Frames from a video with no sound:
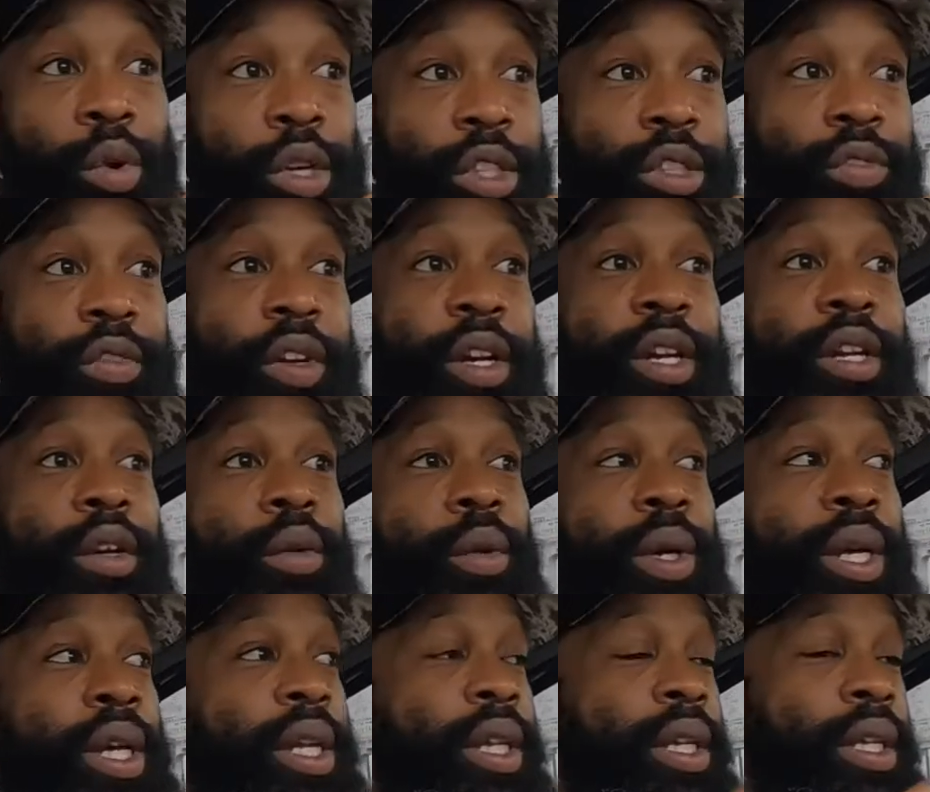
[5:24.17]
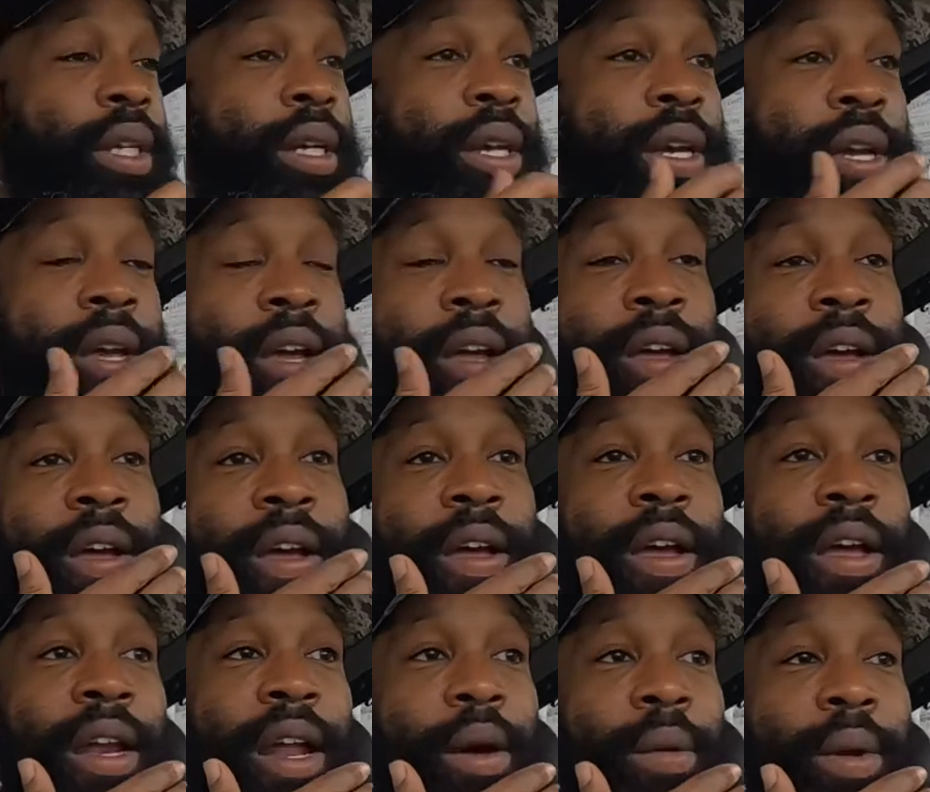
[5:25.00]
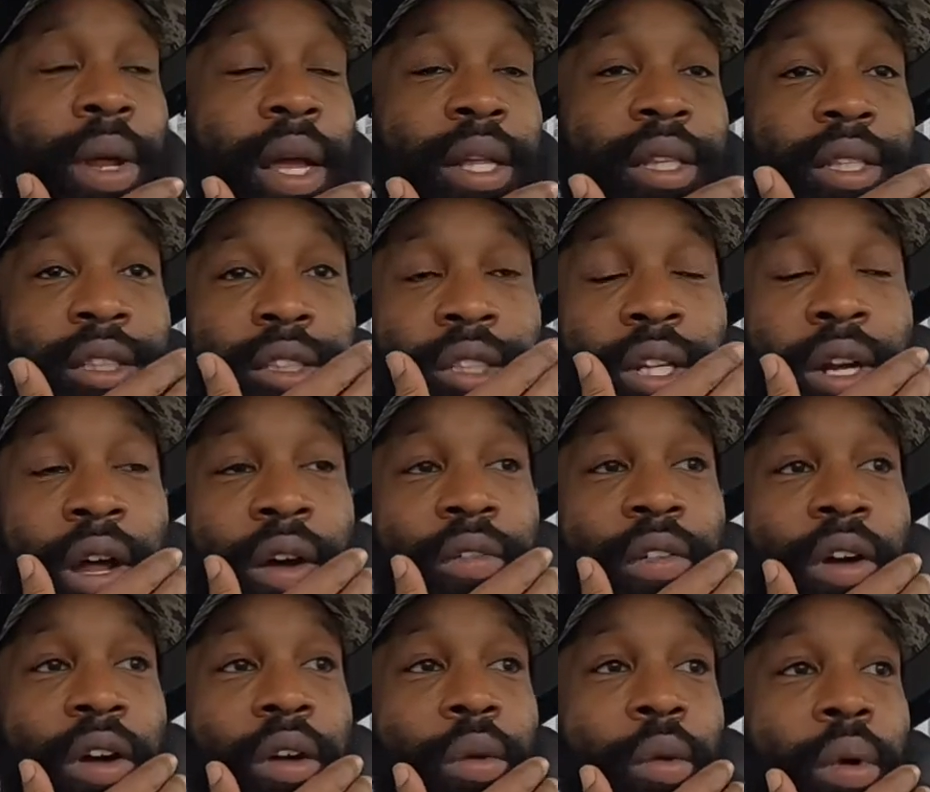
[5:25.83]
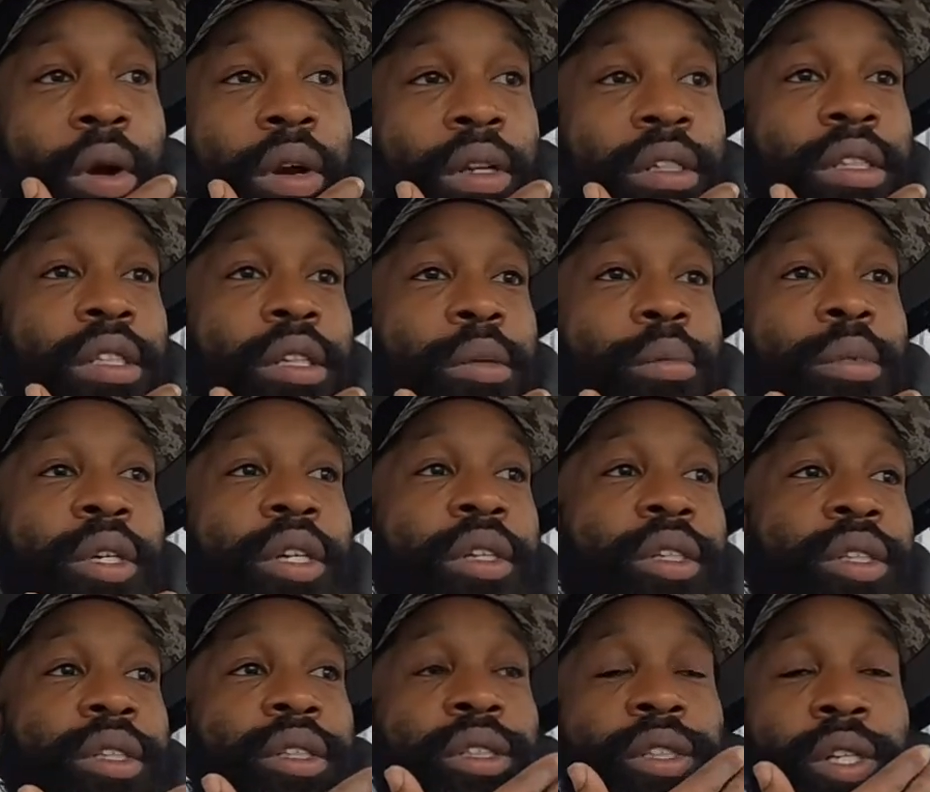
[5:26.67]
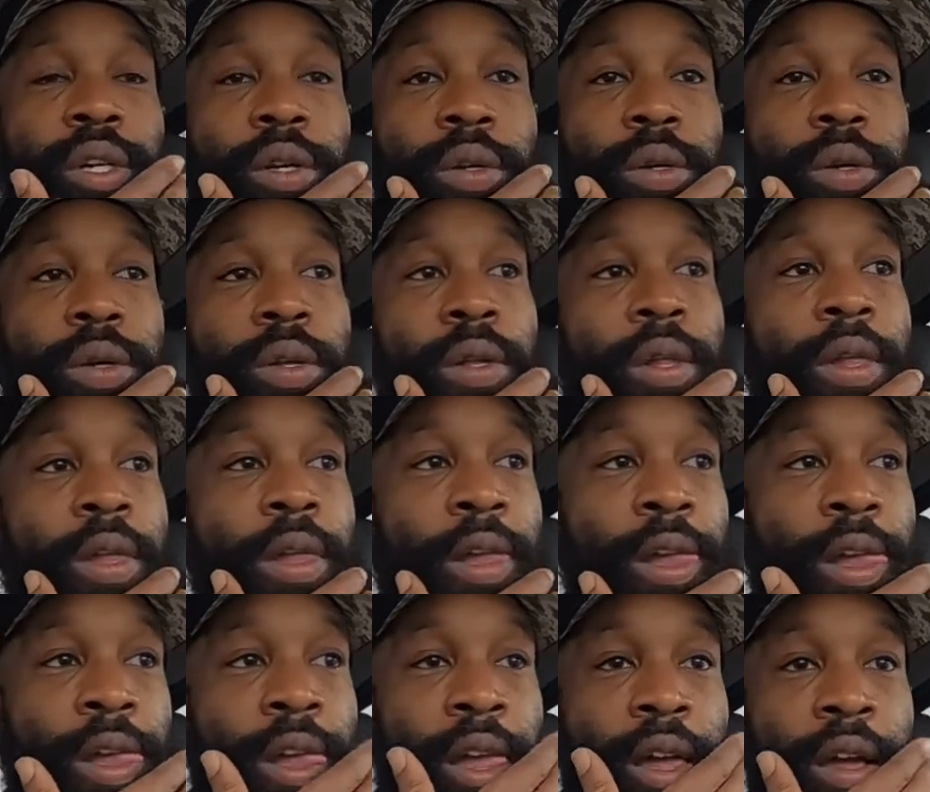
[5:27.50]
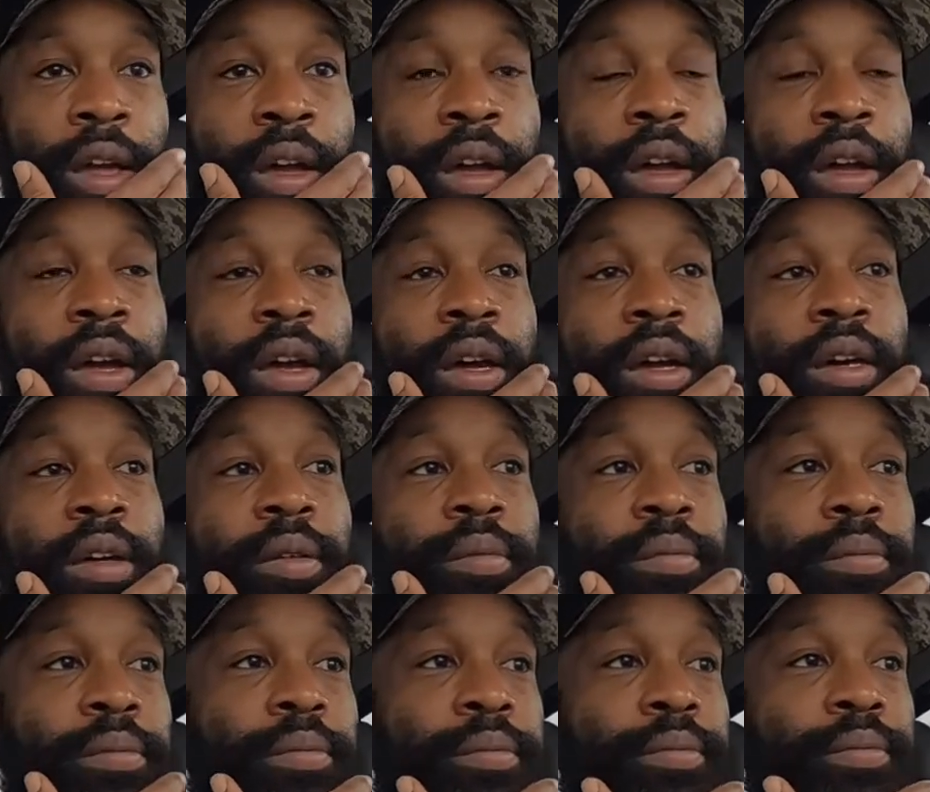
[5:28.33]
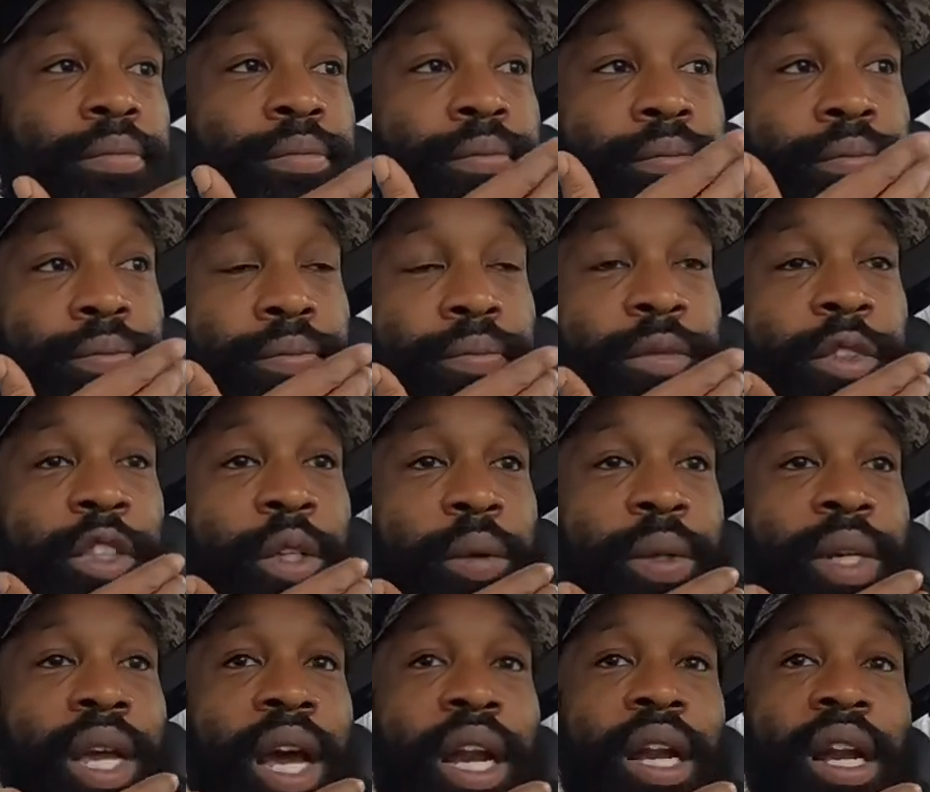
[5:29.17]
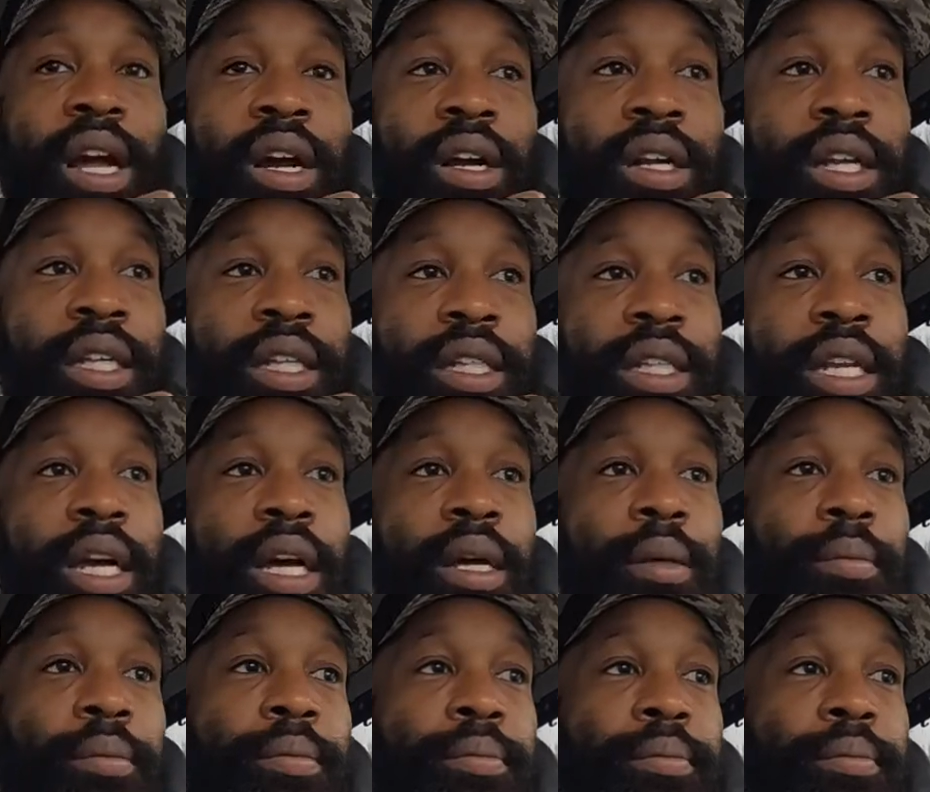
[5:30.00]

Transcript: very quickly, and I would hate to shut off all the water to the building. So. Um, we got it all cleaned up.